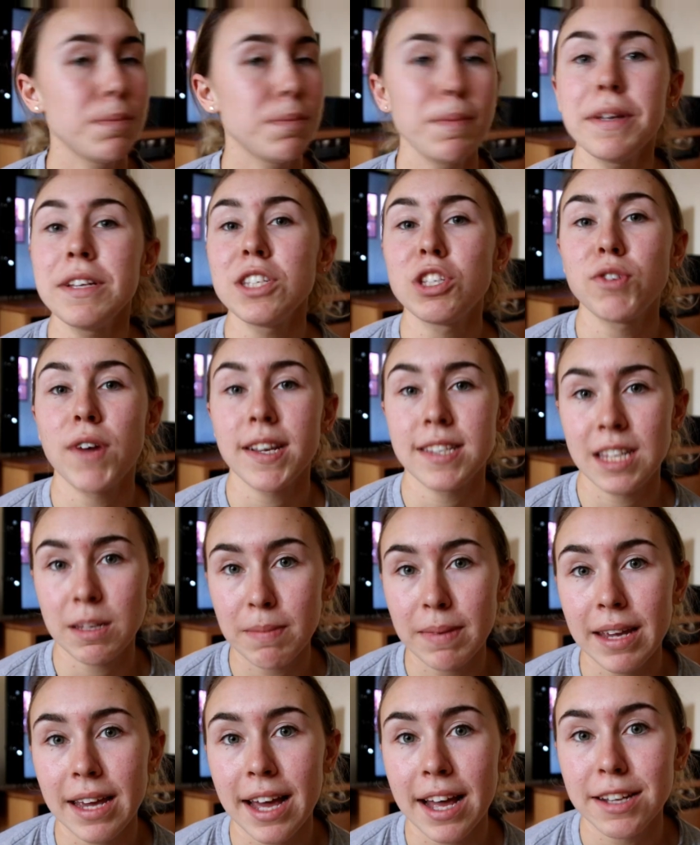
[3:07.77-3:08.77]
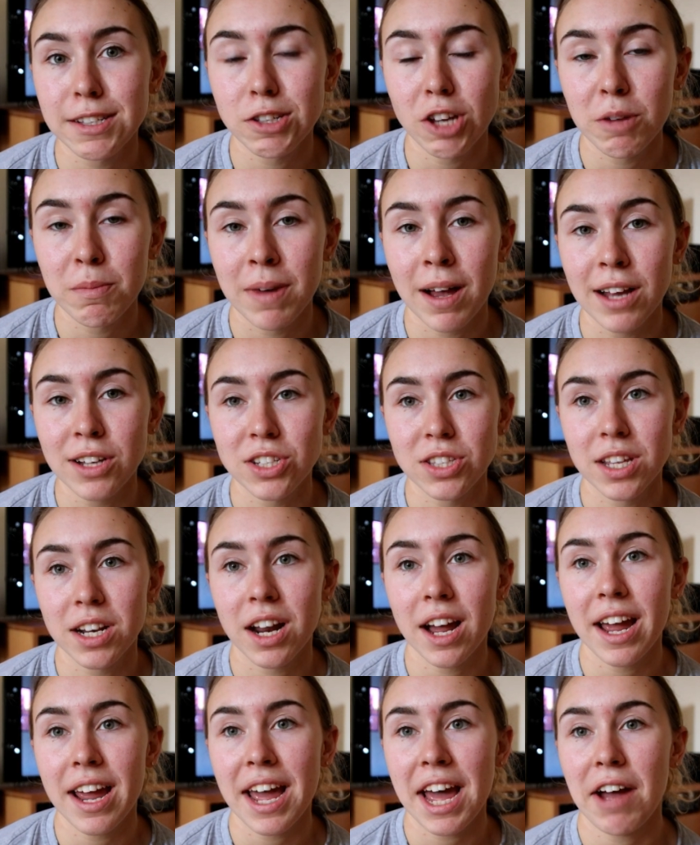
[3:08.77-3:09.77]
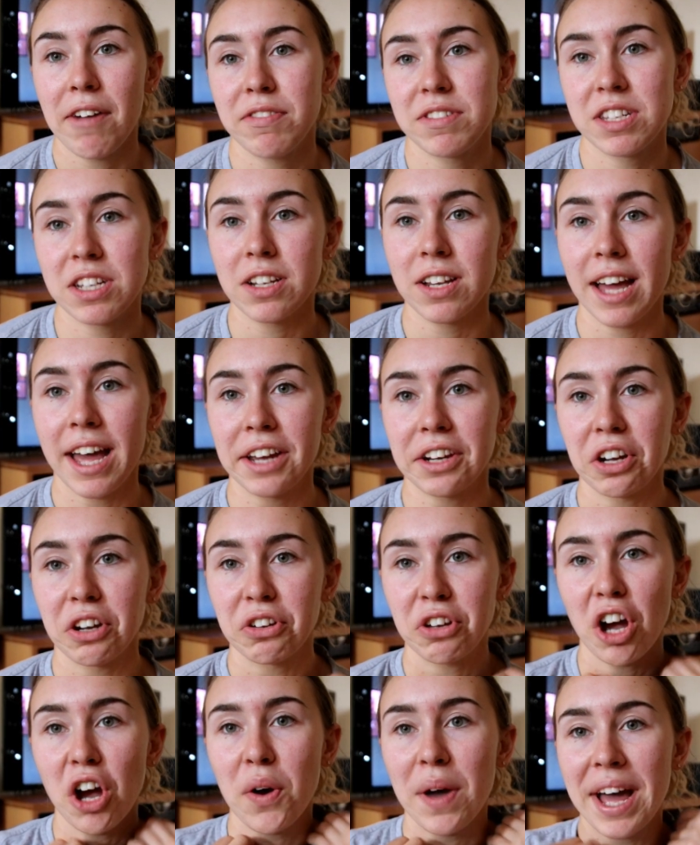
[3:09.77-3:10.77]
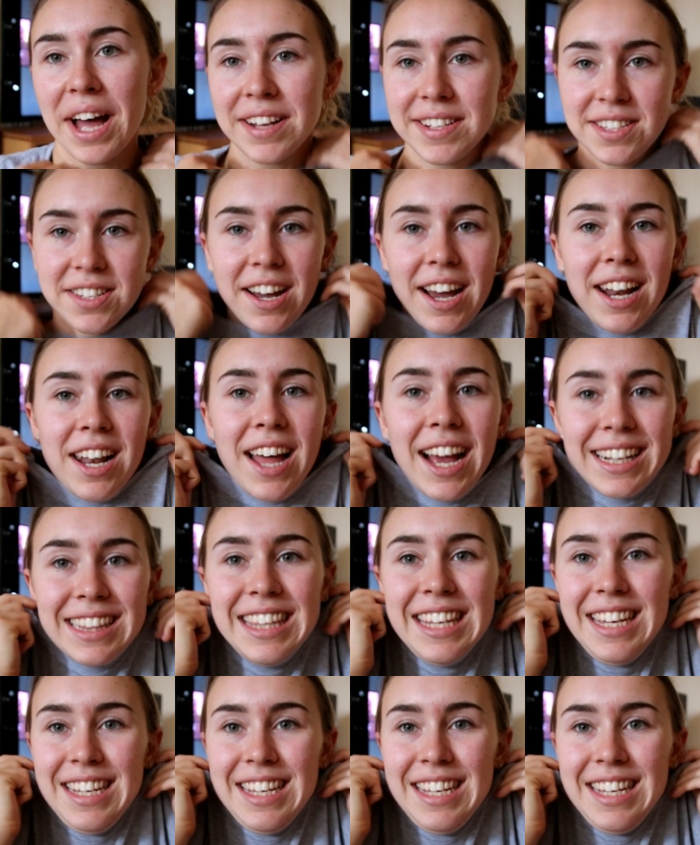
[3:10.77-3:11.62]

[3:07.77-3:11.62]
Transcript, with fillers: has been stressing me out so much that I have to like go outside like